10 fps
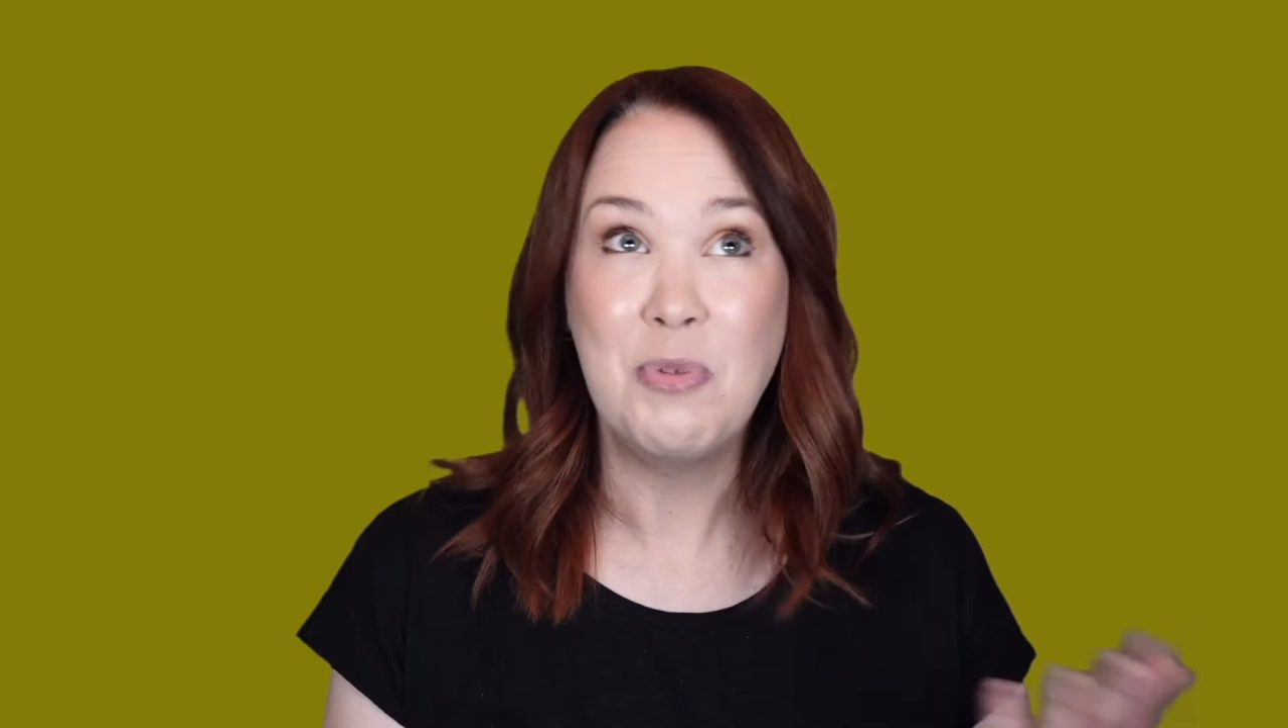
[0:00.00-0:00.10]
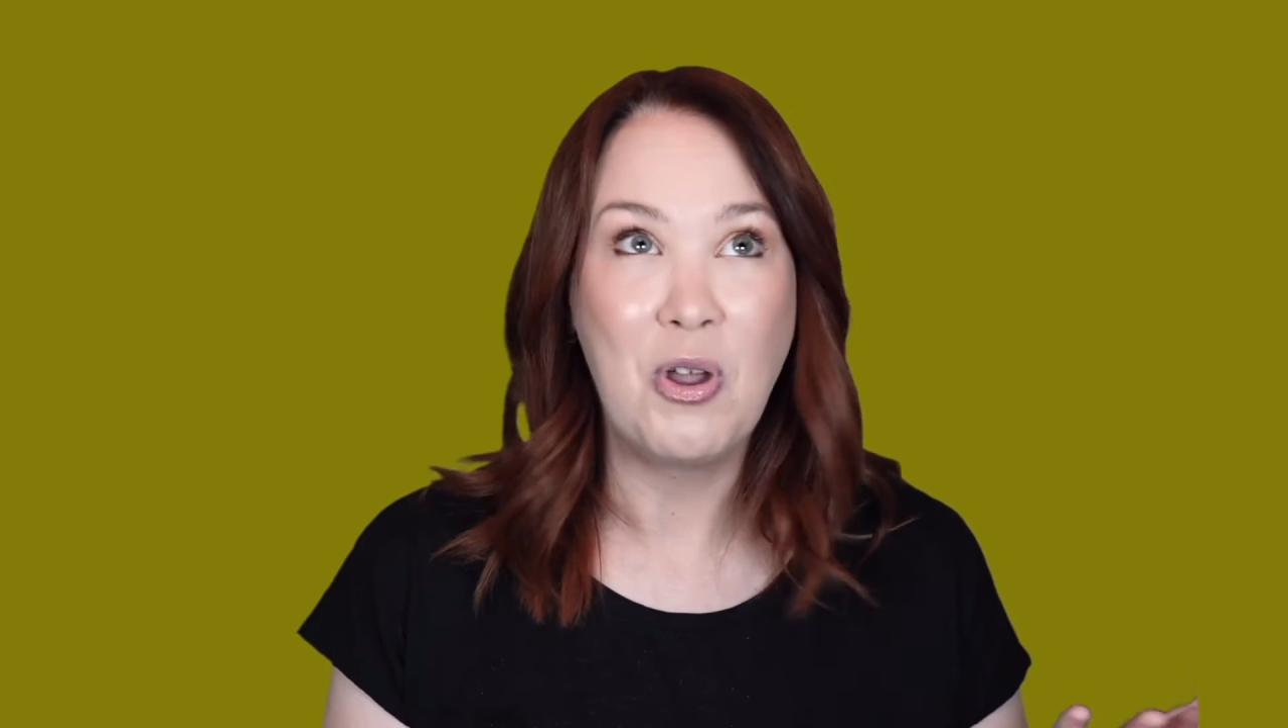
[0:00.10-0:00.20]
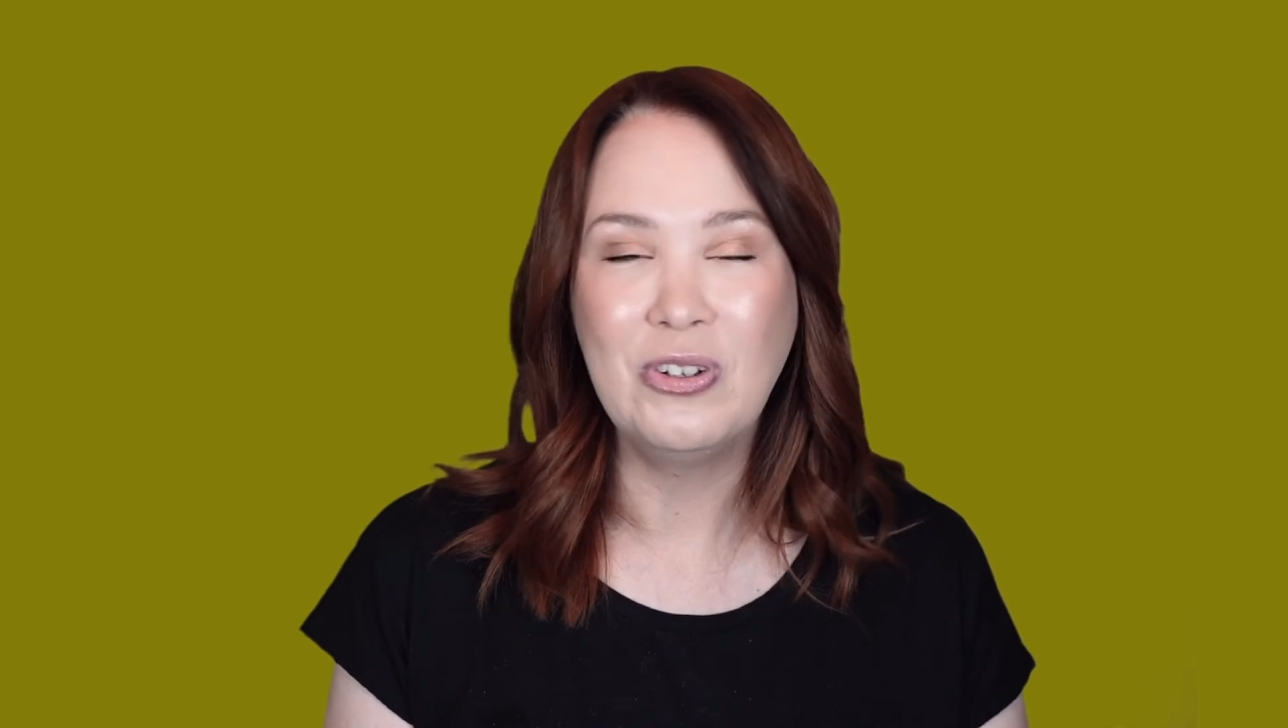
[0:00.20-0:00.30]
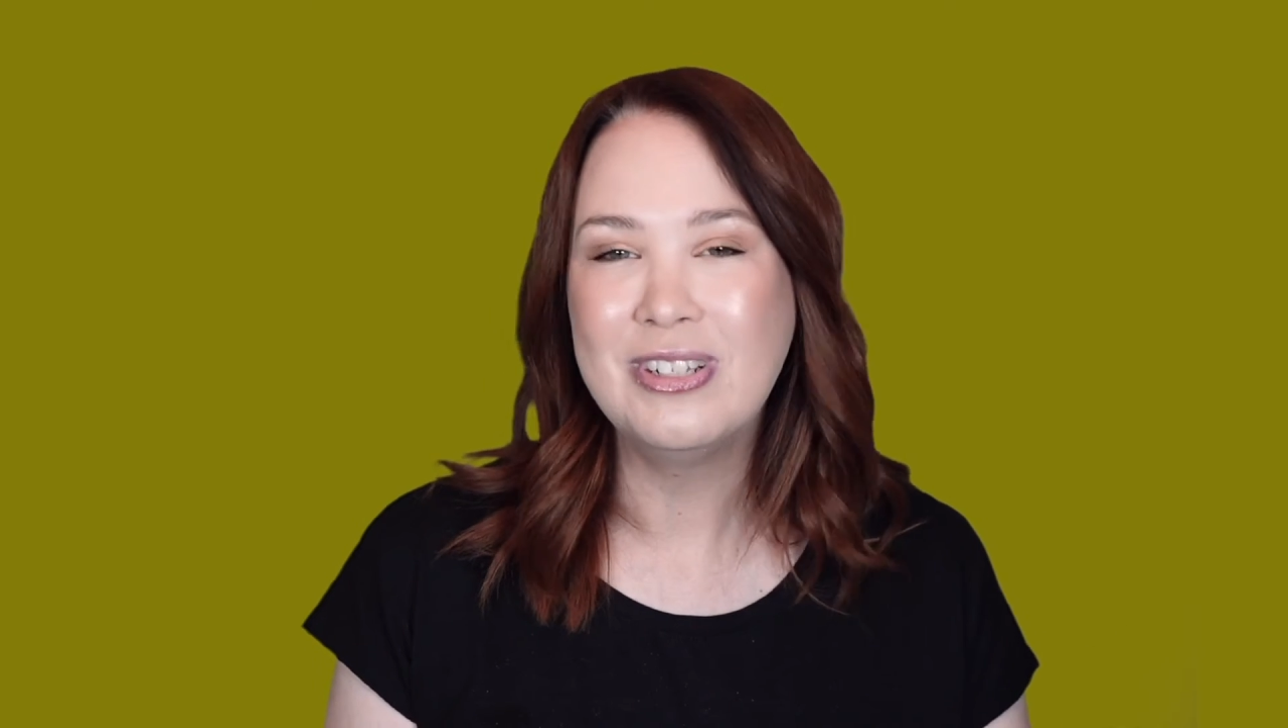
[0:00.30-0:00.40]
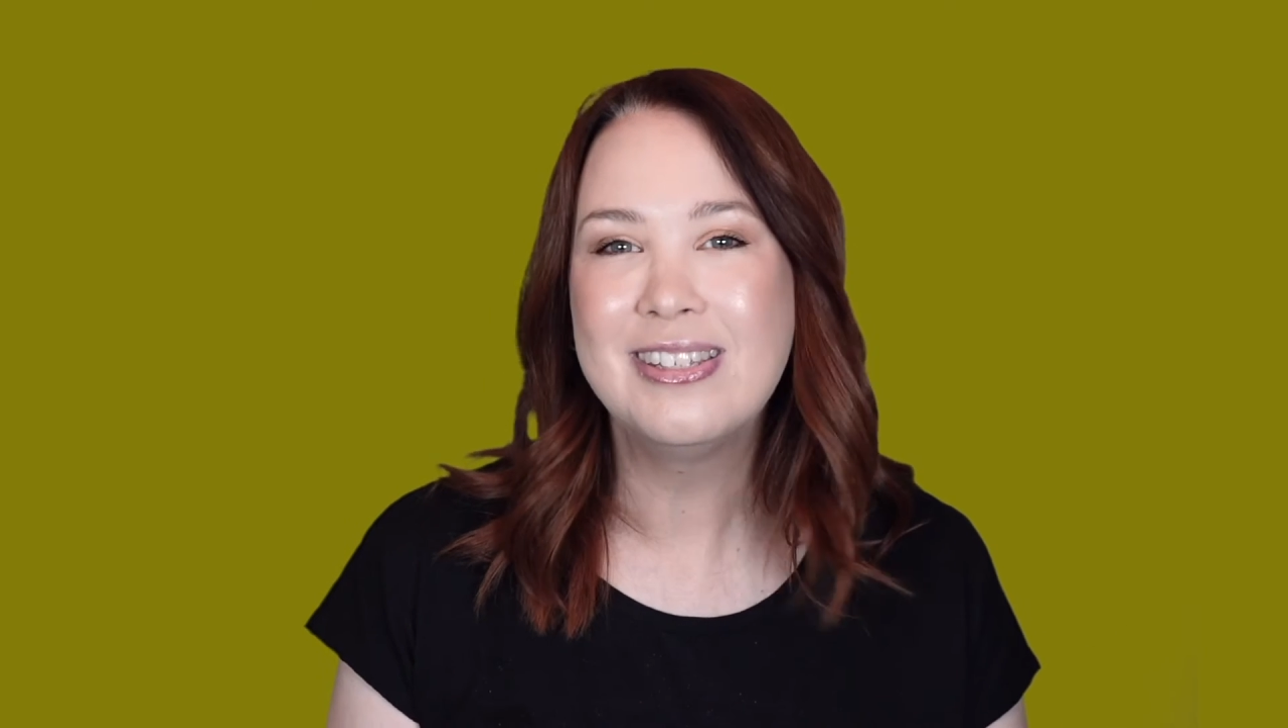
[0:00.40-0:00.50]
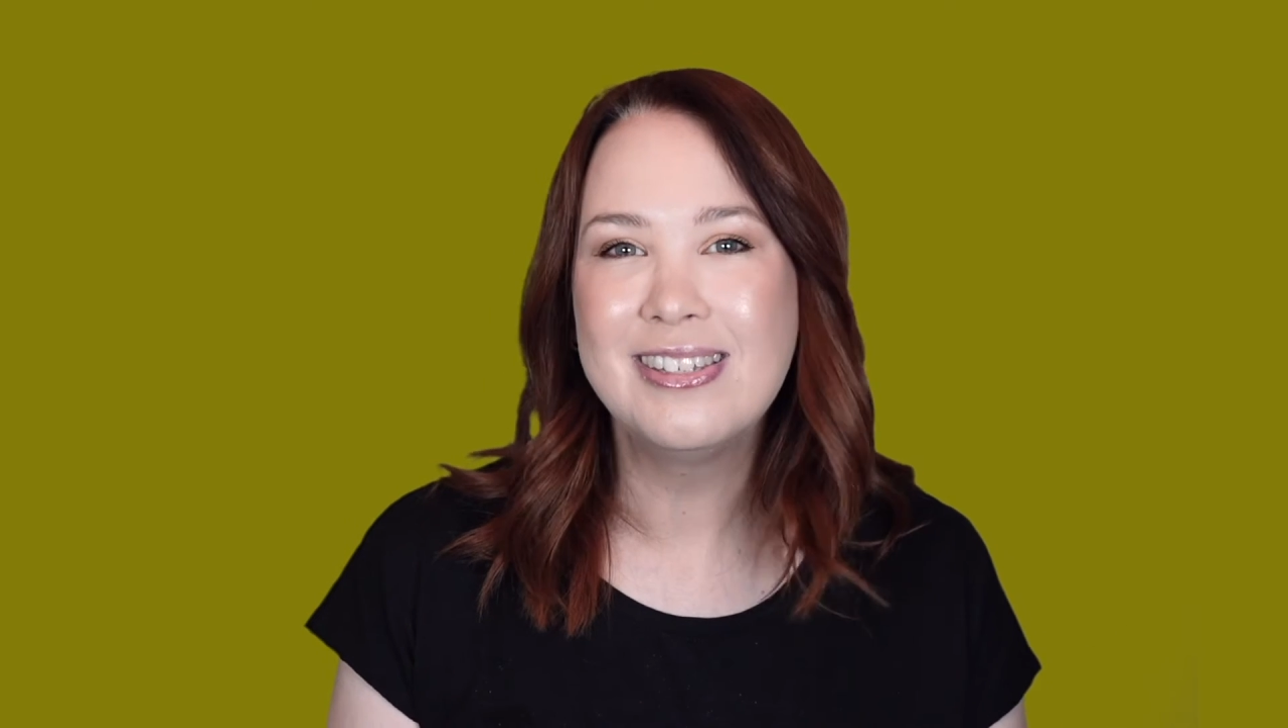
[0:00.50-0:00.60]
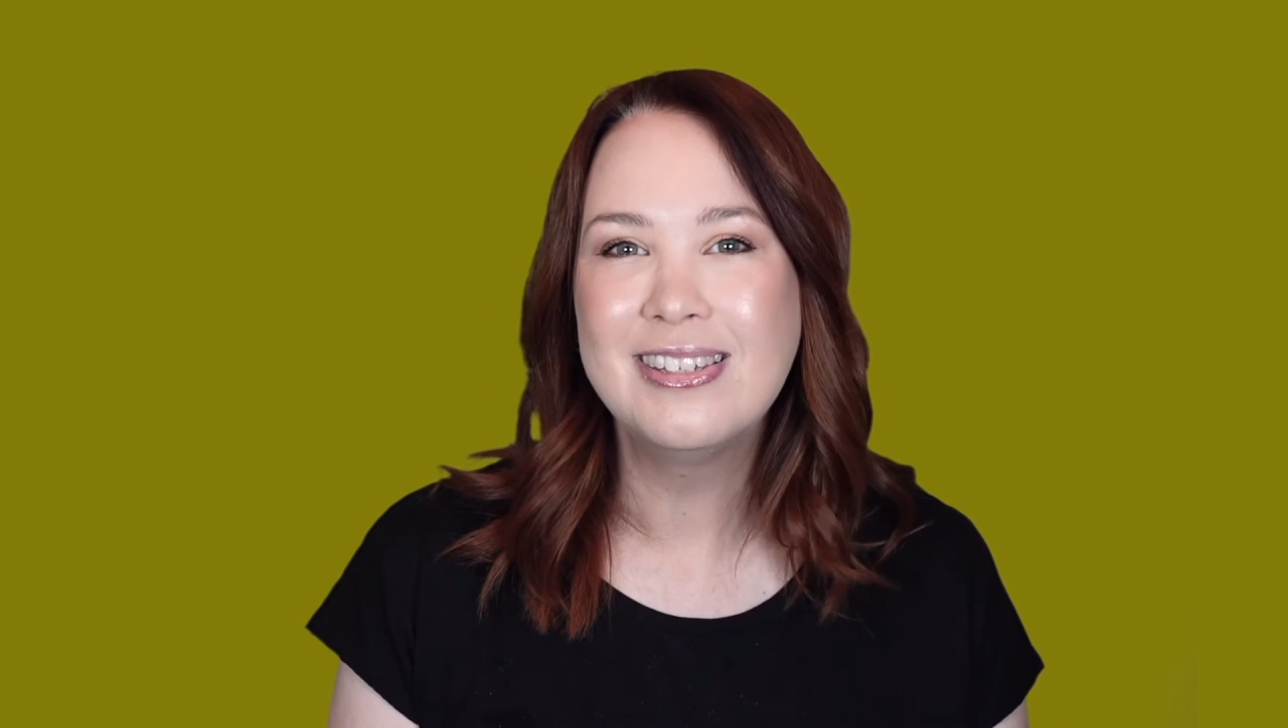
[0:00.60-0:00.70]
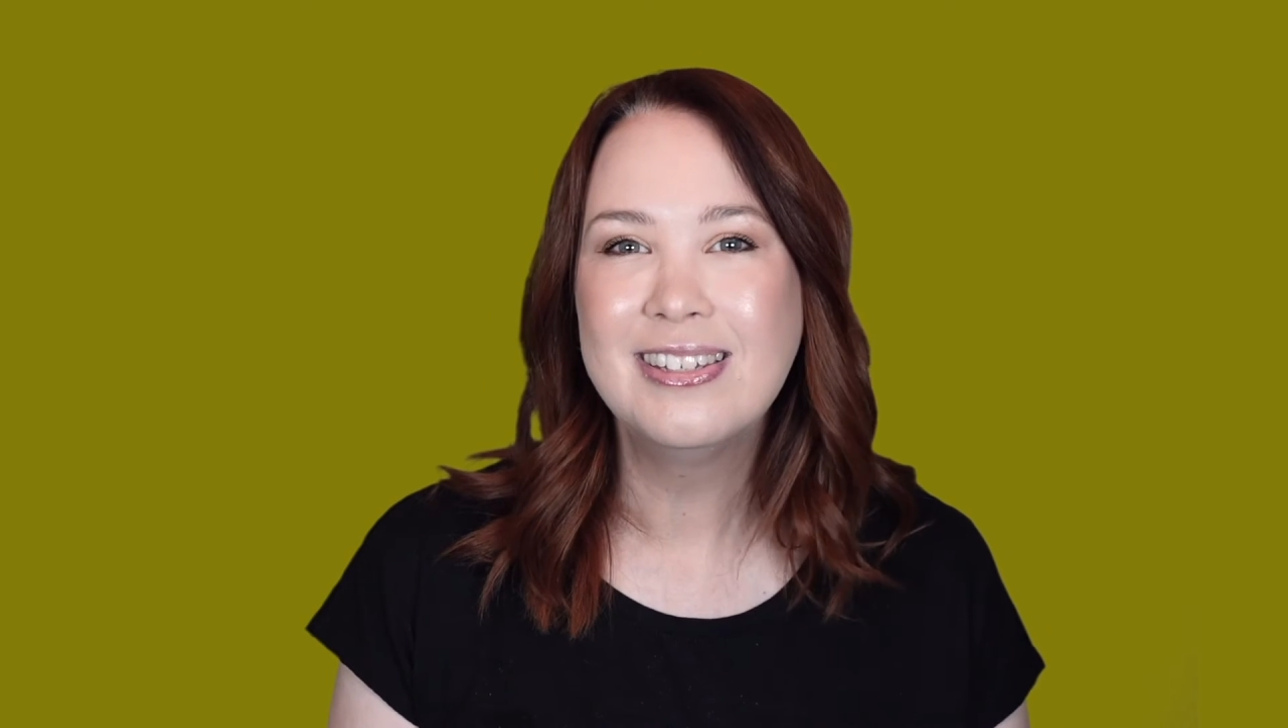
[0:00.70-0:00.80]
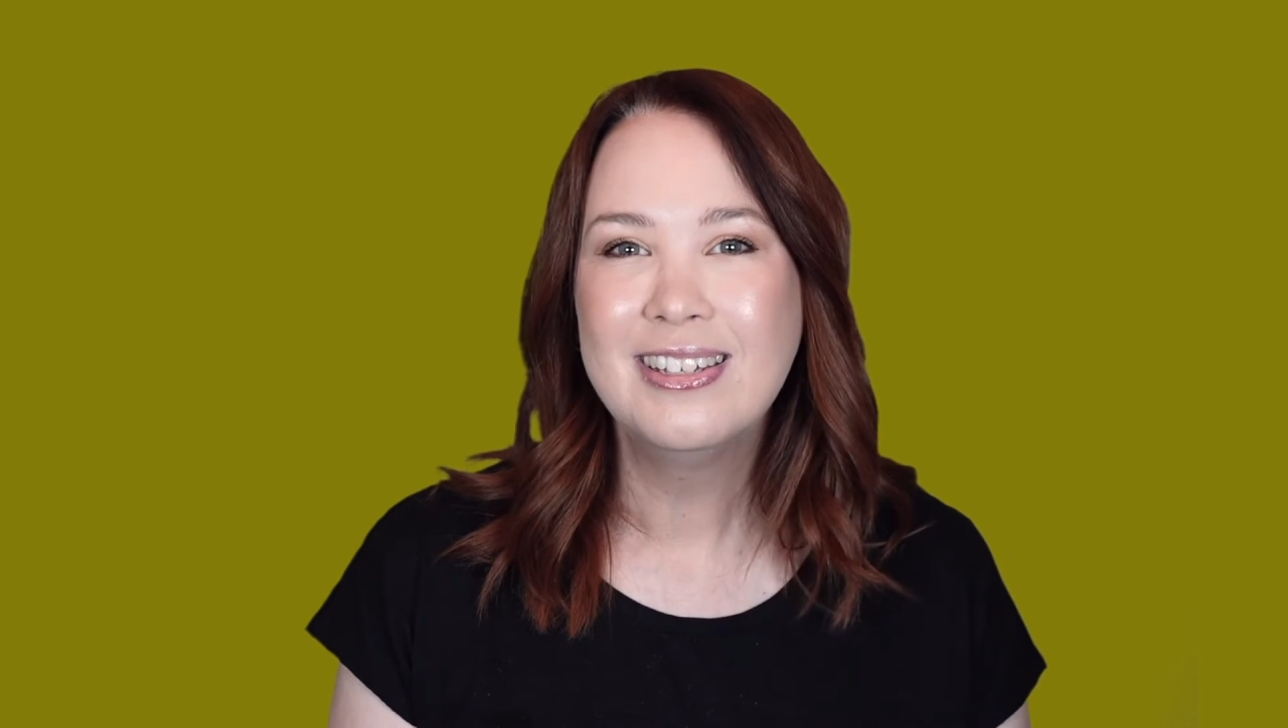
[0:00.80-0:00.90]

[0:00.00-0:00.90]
notes.